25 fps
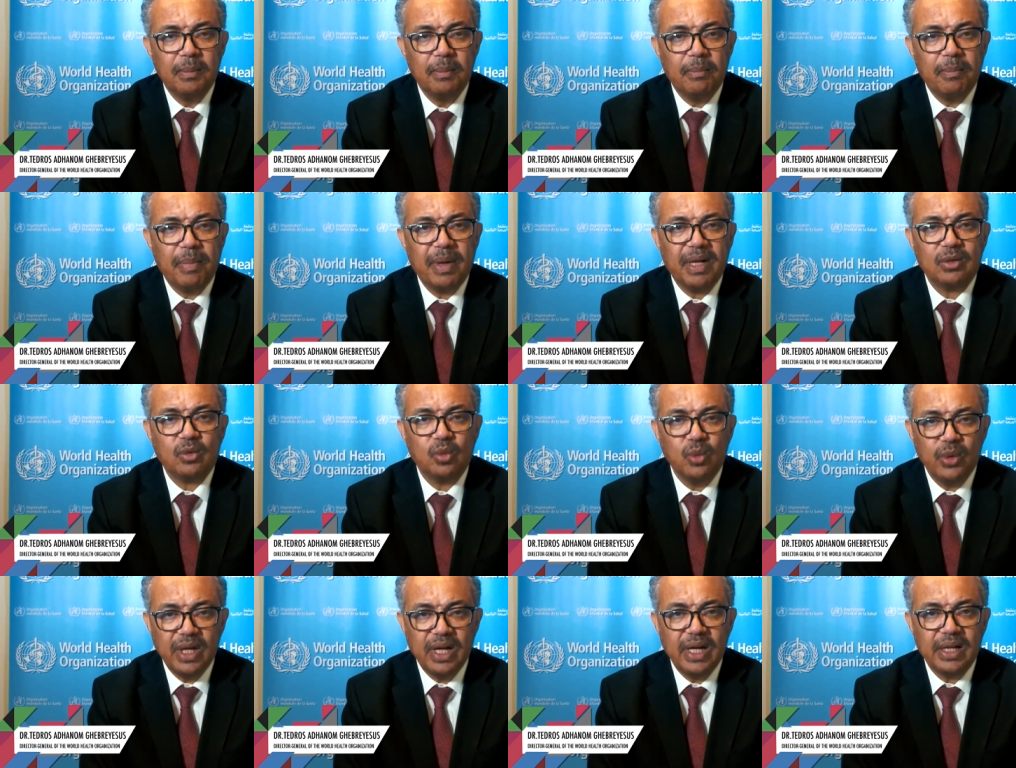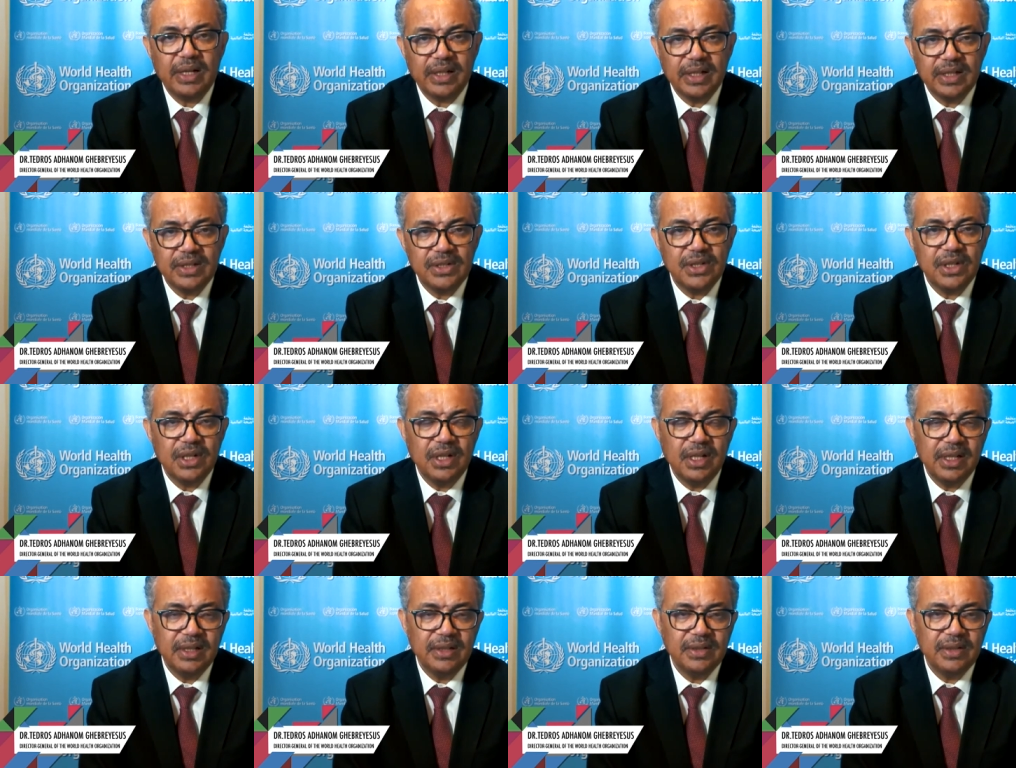But we are
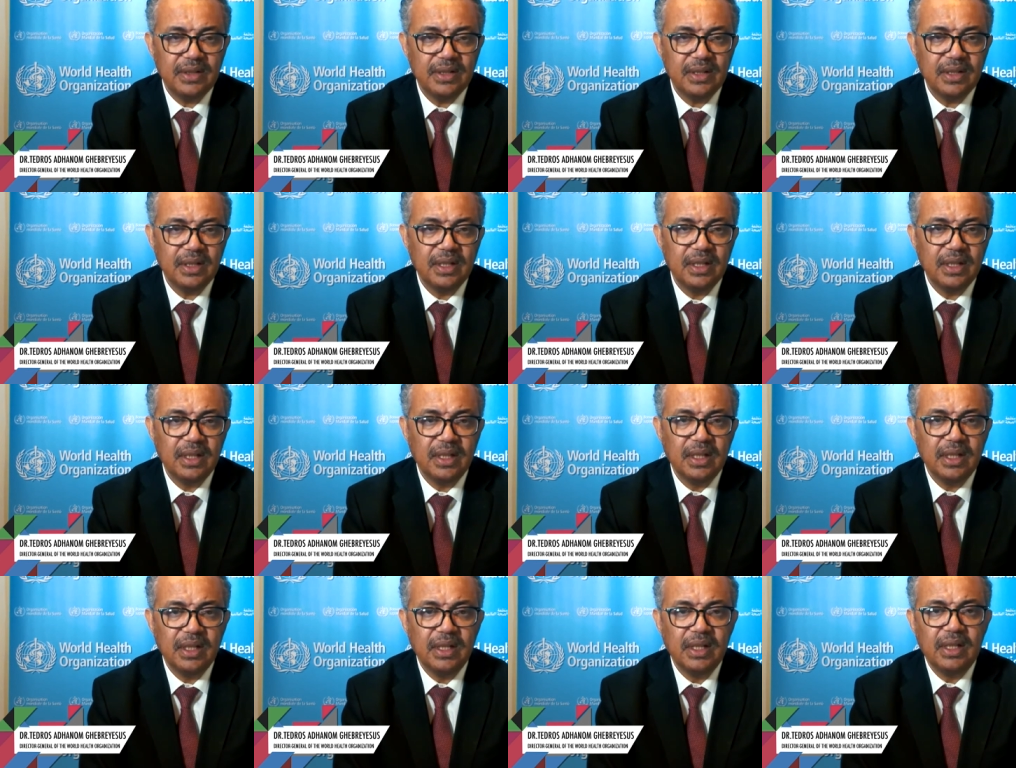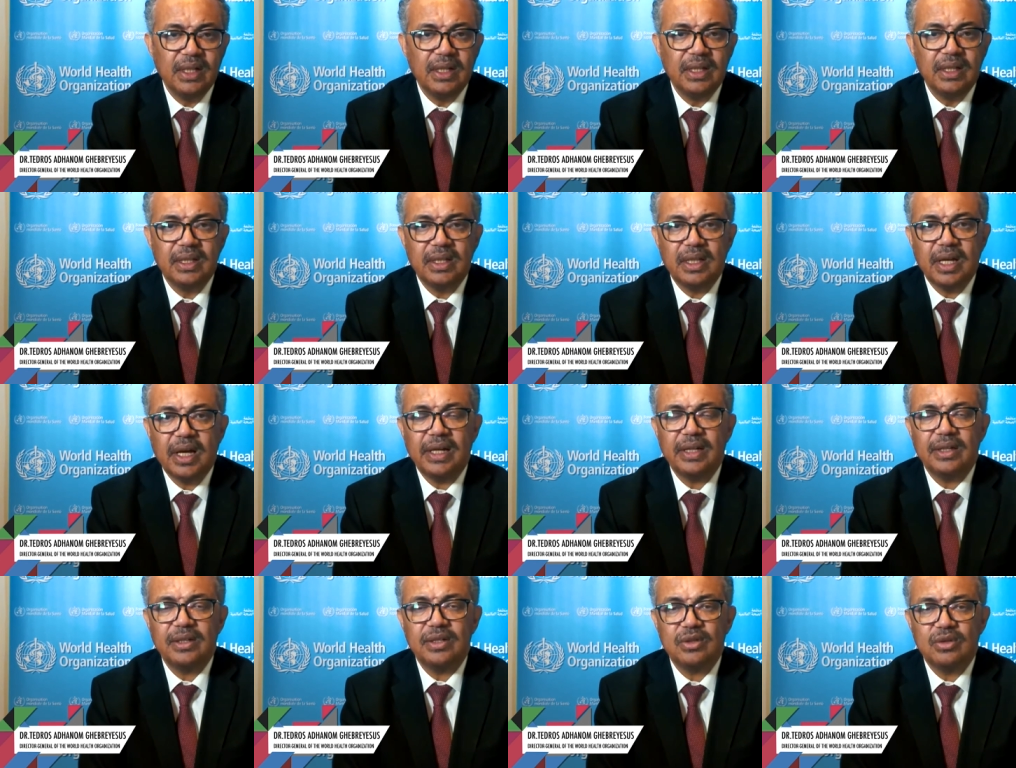resilient,
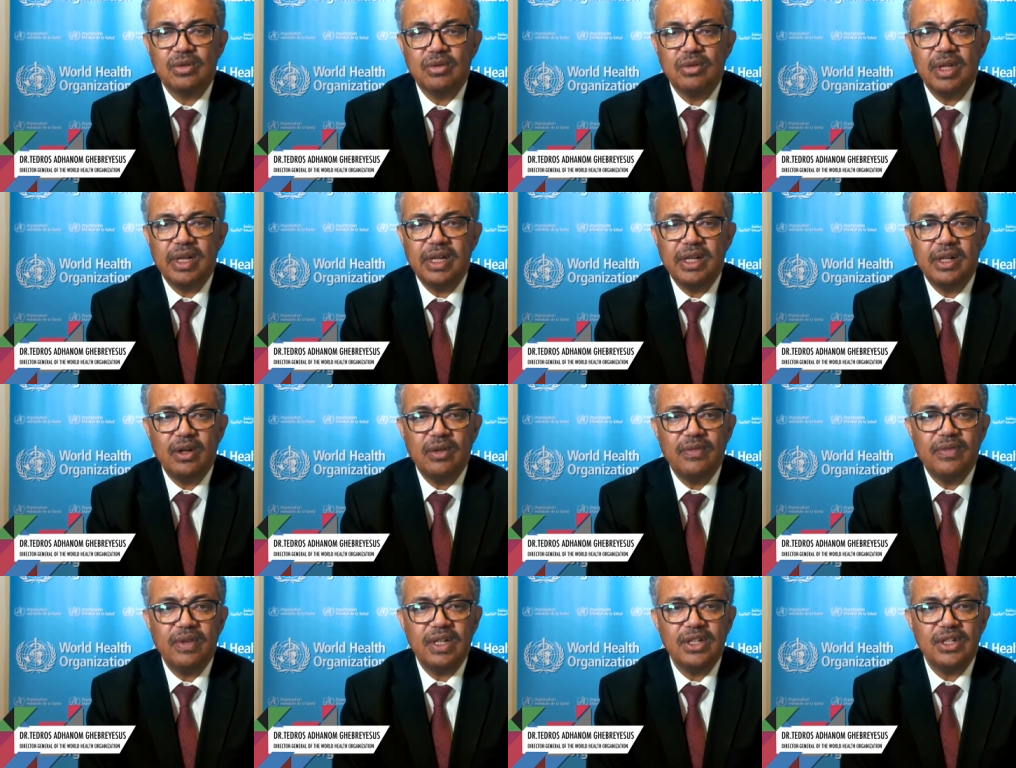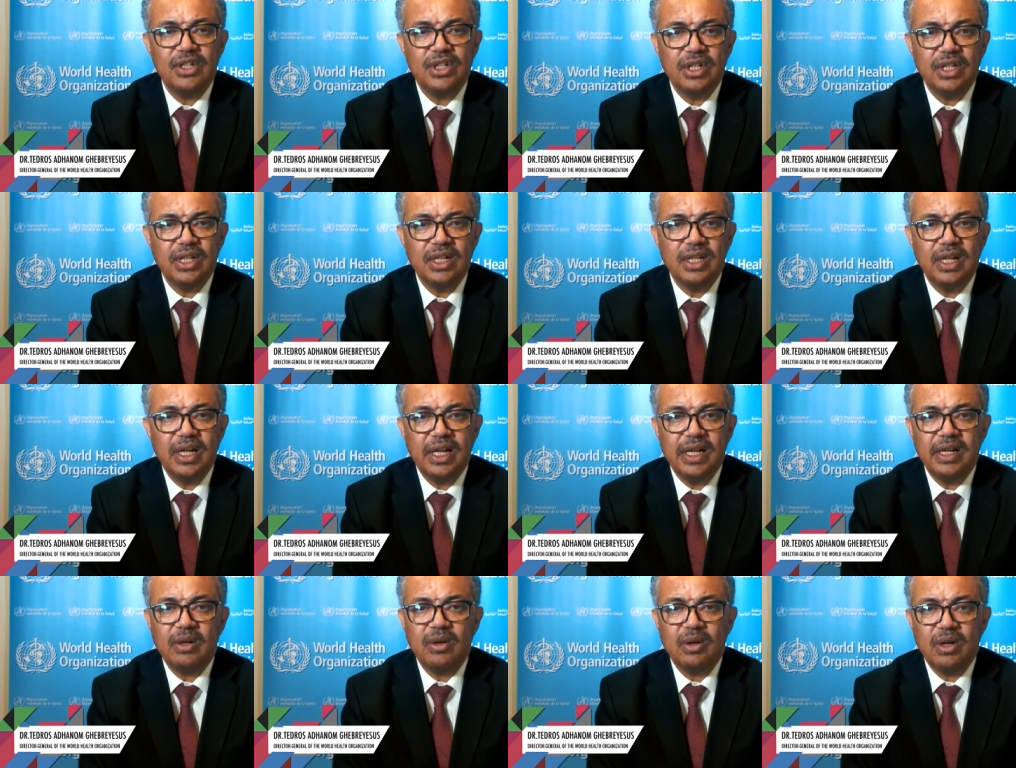thanks to the innovation
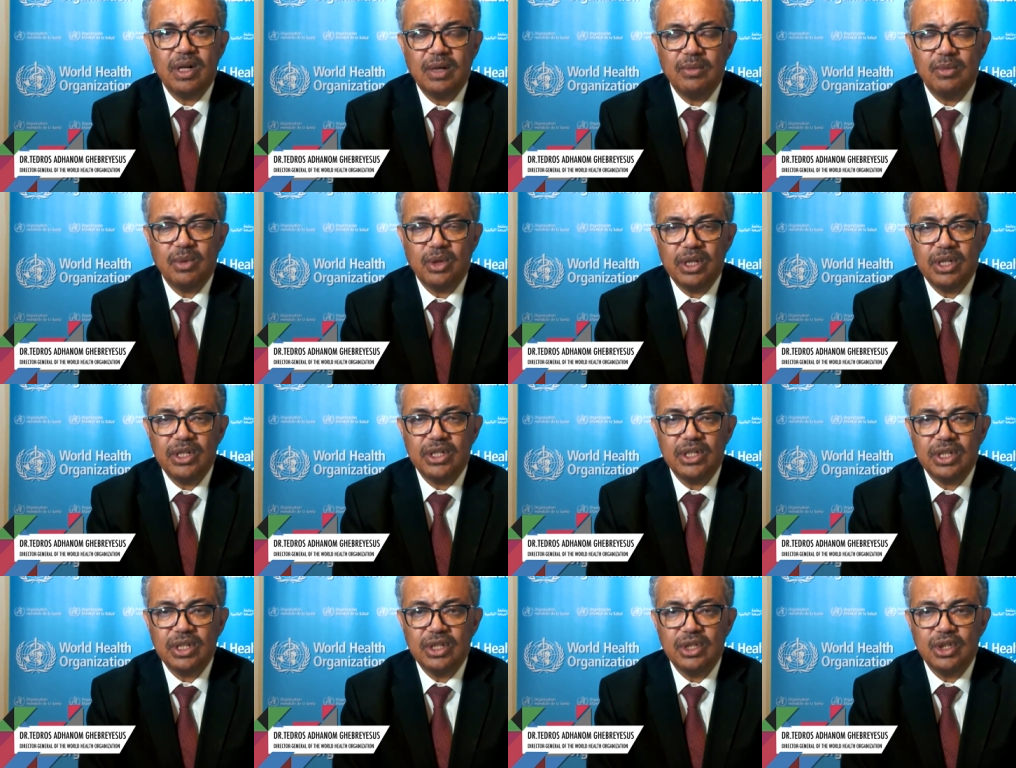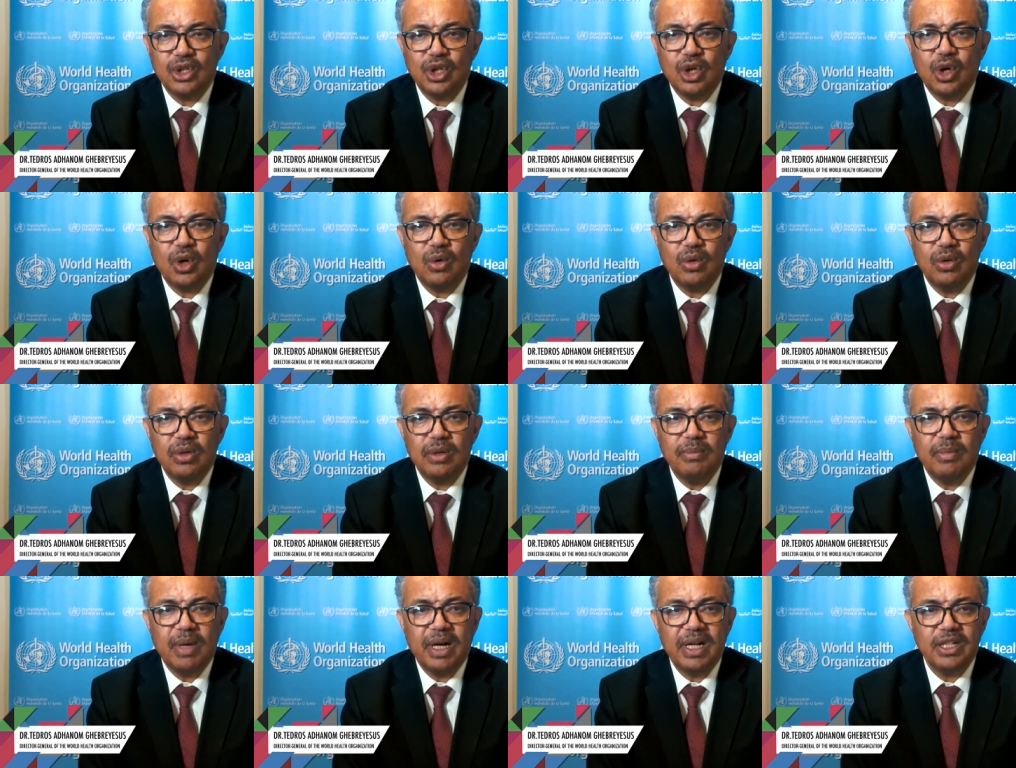and collaboration
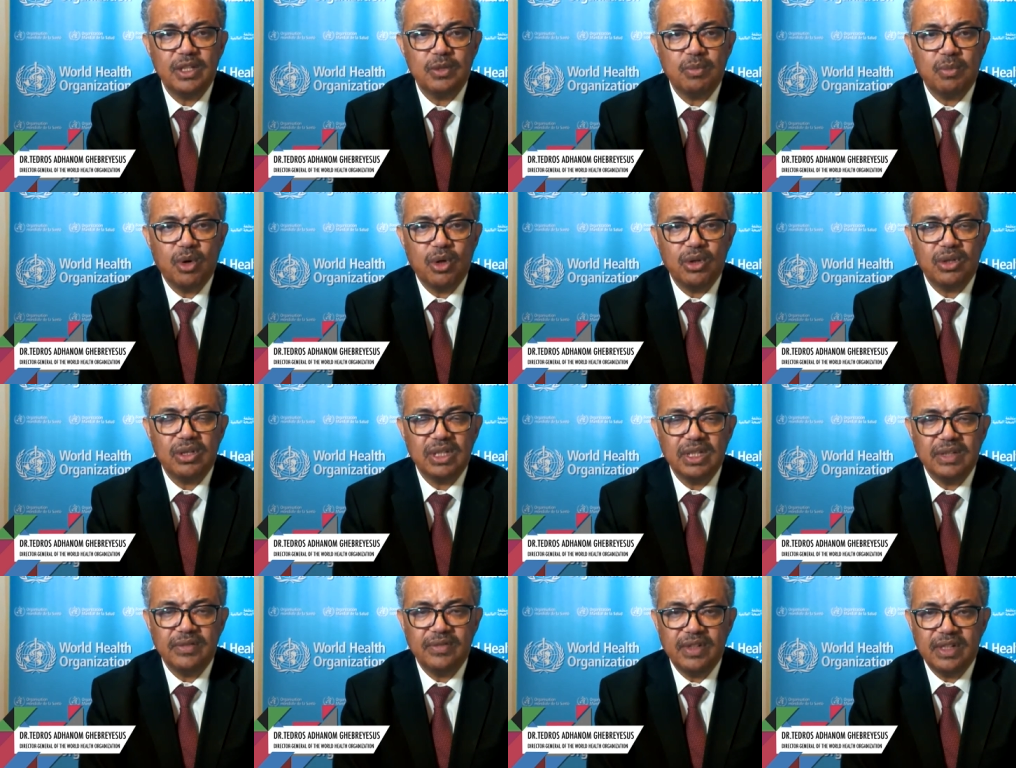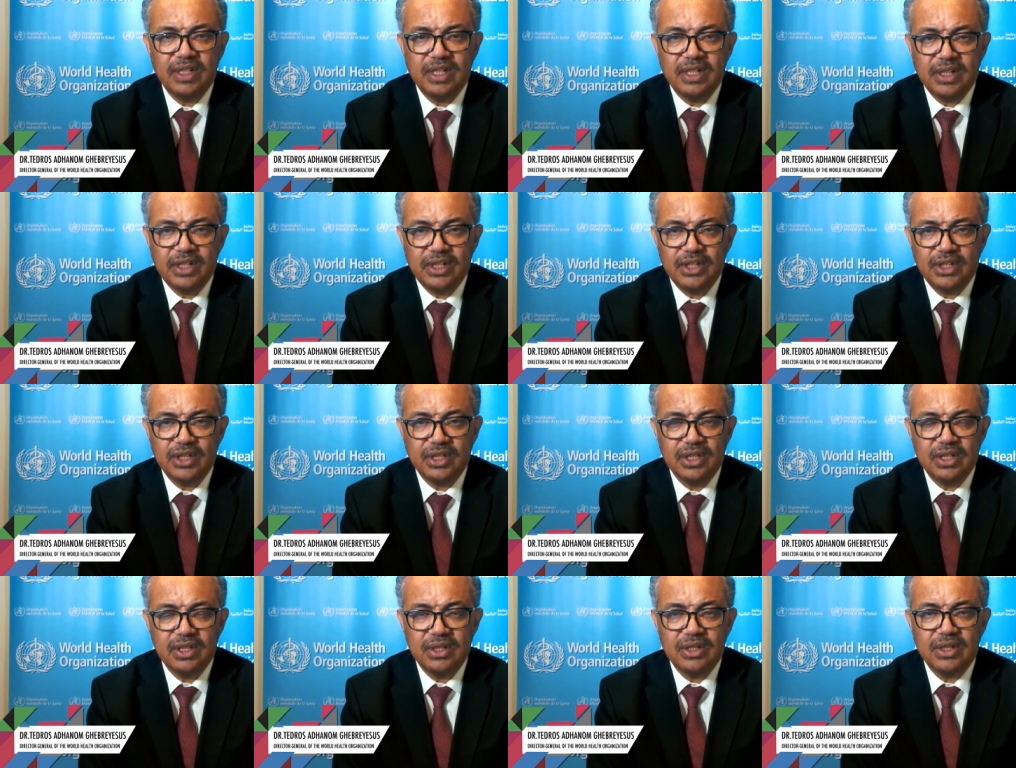shown by sporting
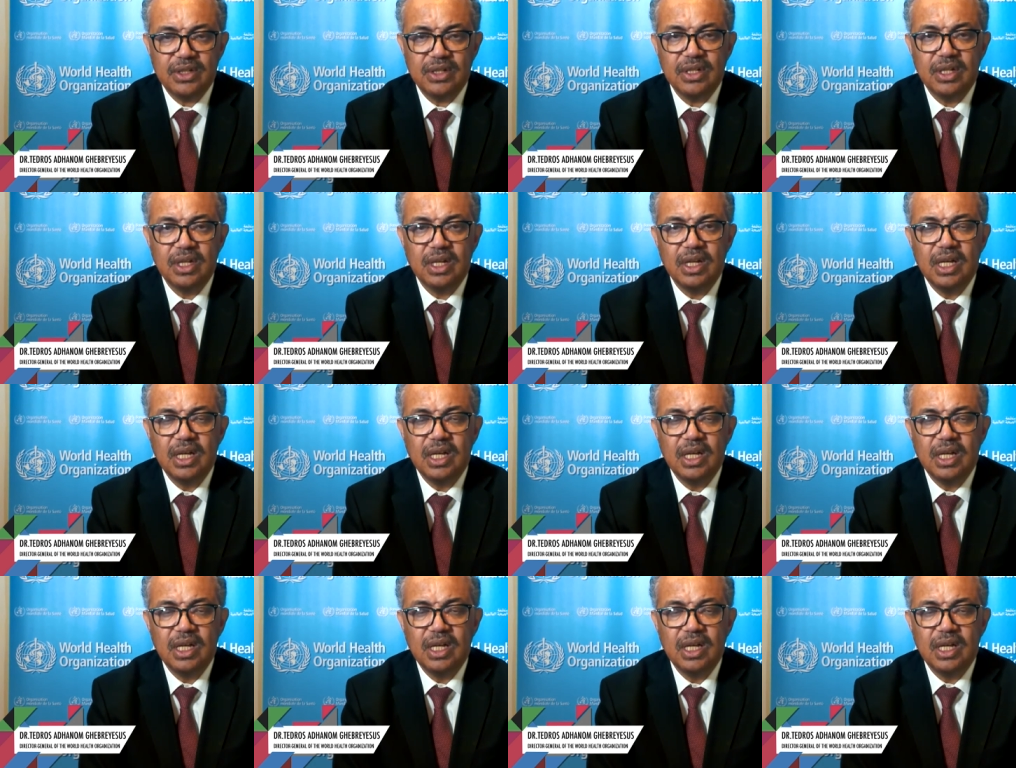federations.